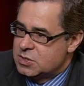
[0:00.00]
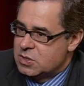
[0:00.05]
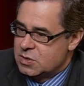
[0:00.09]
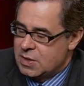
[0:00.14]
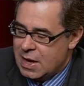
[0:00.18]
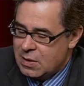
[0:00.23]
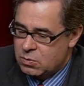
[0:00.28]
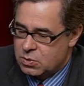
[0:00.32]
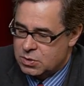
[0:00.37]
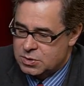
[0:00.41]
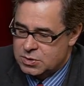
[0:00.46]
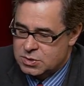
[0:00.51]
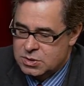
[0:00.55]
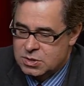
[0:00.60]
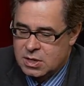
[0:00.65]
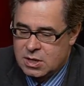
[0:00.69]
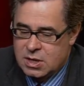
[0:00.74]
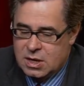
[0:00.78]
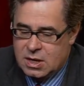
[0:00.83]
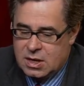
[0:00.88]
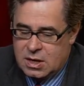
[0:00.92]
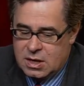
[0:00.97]
So that was
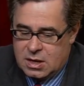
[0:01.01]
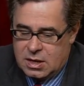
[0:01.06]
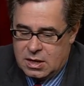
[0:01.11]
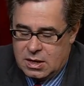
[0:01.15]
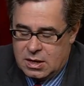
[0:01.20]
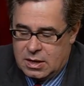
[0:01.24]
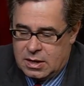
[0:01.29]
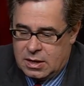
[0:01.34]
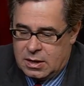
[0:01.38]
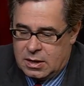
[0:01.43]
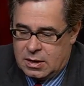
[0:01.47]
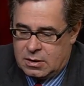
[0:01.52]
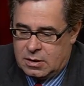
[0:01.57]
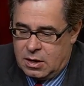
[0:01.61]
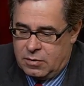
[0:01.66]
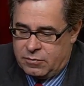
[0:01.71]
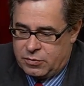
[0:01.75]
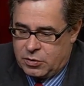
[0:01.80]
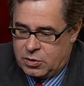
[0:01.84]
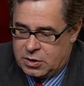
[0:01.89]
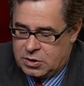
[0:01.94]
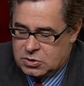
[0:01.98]
uh, a
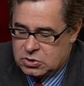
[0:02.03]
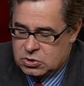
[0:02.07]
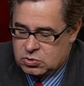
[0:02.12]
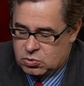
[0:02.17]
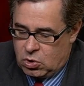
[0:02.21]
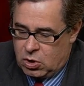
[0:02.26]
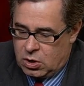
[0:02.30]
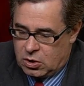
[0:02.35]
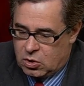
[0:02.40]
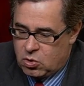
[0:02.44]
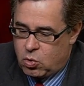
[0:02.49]
very strong